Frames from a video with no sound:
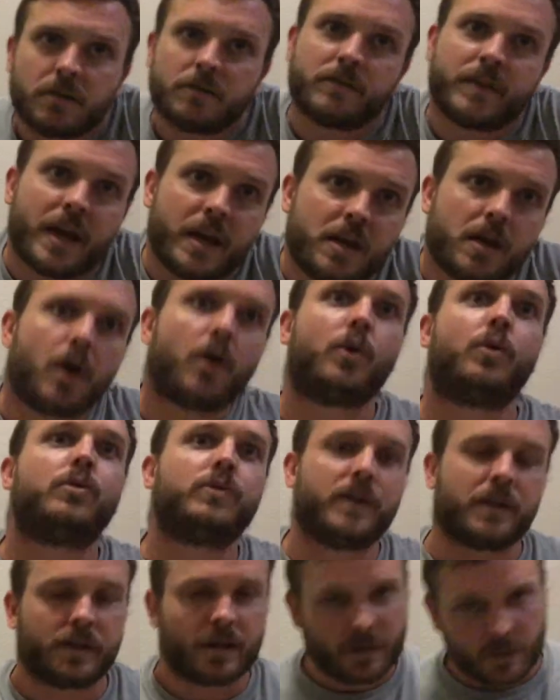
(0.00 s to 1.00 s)
they know
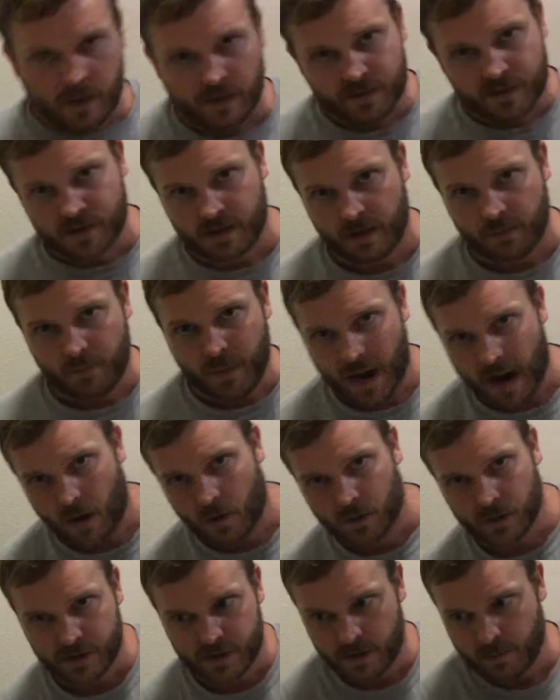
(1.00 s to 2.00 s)
that they don't have the same
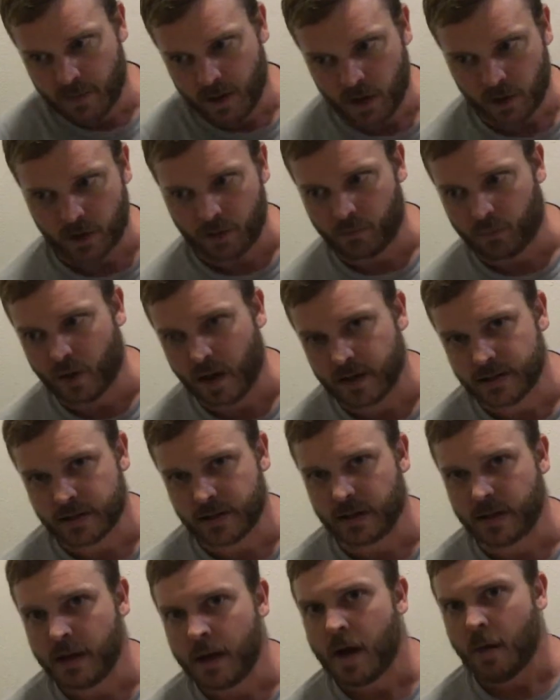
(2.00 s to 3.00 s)
power as an American
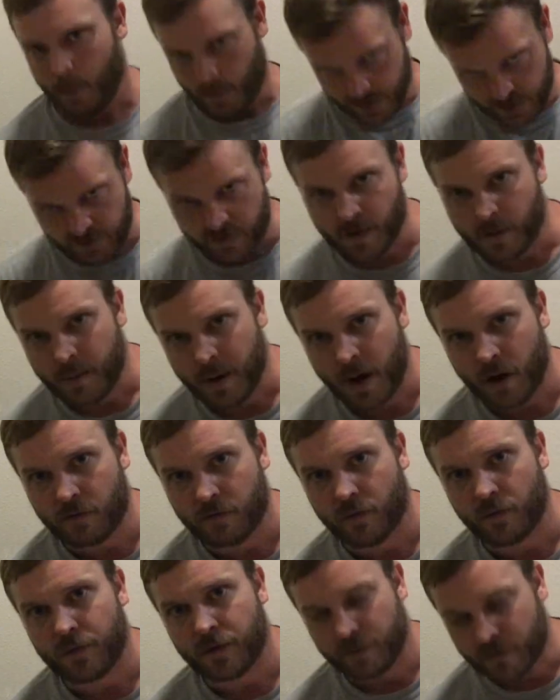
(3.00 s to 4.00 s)
president, but they're very
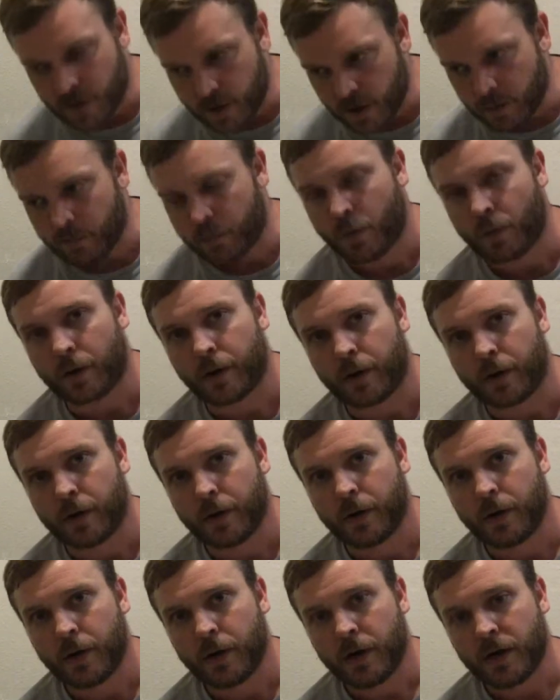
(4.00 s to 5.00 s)
powerful. They're very important.
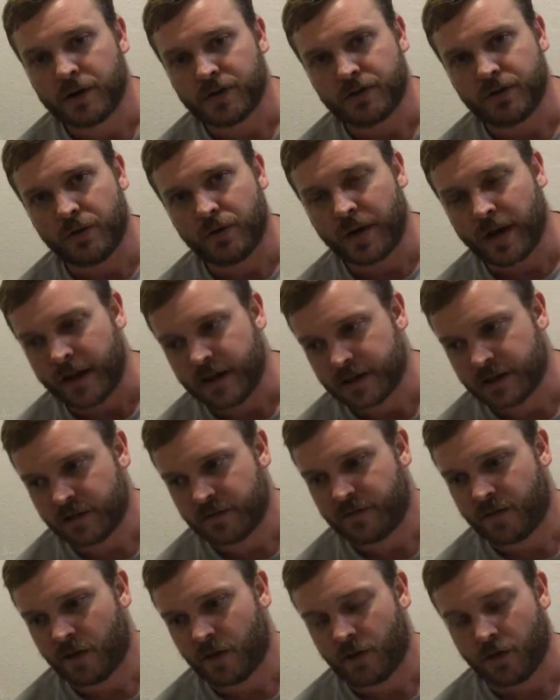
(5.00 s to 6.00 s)
So you guys can
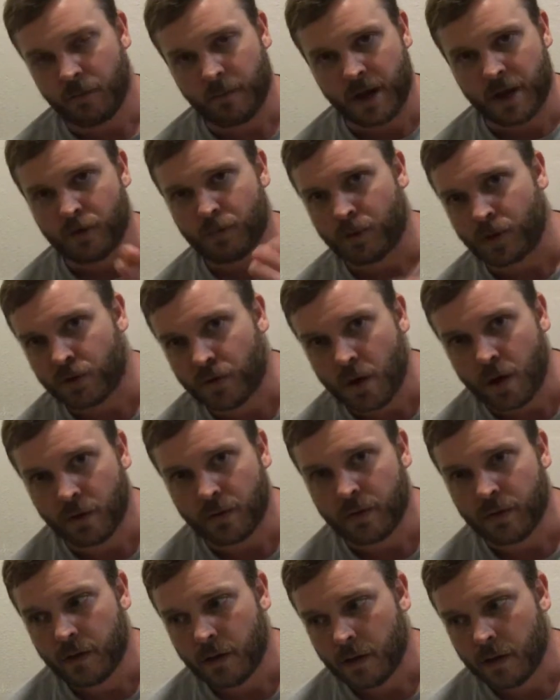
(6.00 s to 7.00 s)
follow Emmanuel
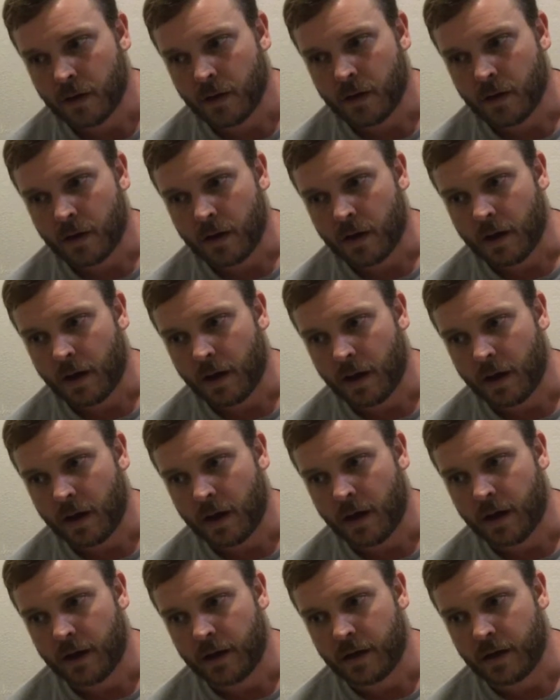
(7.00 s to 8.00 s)
Macron.
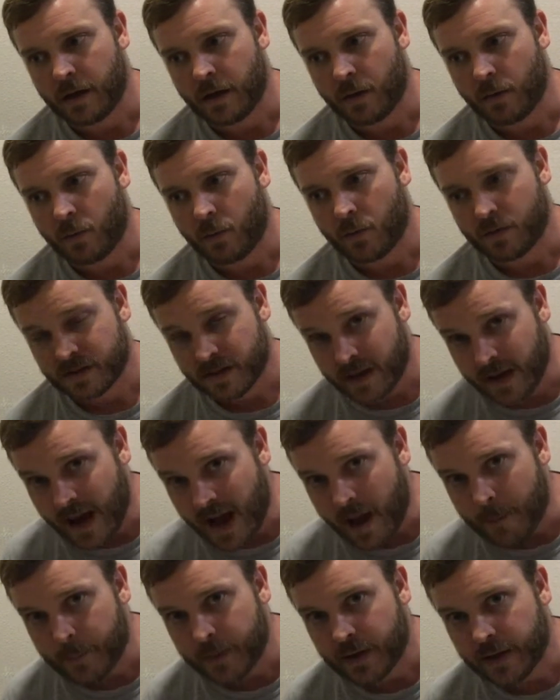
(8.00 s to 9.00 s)
And what's going to
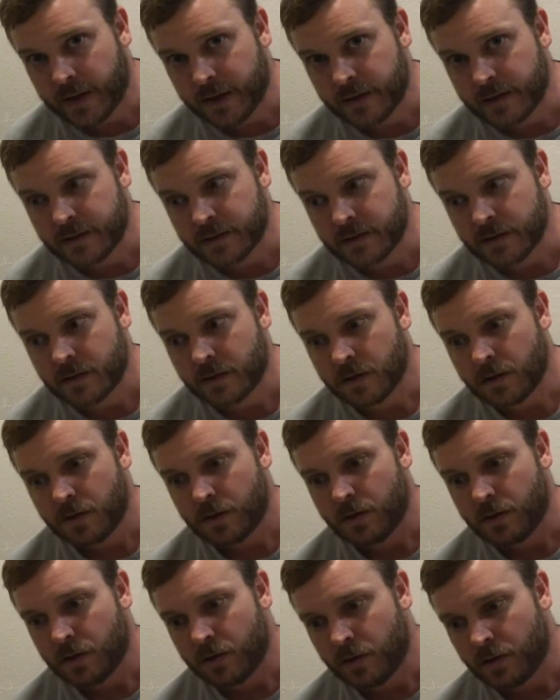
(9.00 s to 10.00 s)
happen is
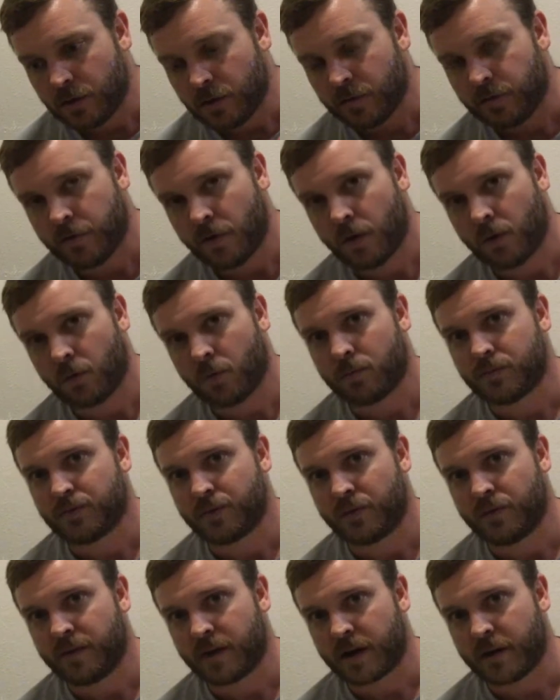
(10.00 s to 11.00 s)
you'll follow him
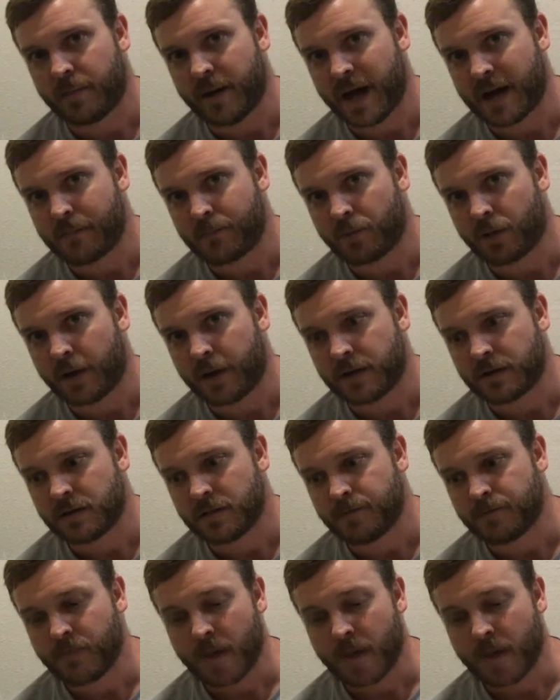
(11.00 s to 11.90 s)
to a very bad place,